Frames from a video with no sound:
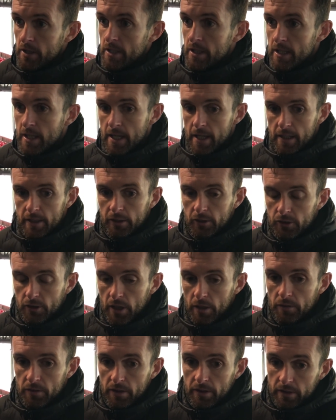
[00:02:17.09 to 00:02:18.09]

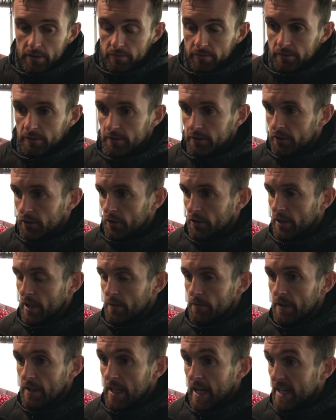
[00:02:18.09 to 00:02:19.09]

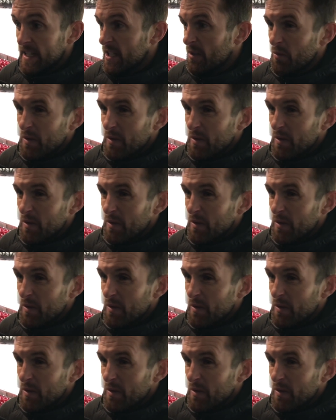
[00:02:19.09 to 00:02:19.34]
the line,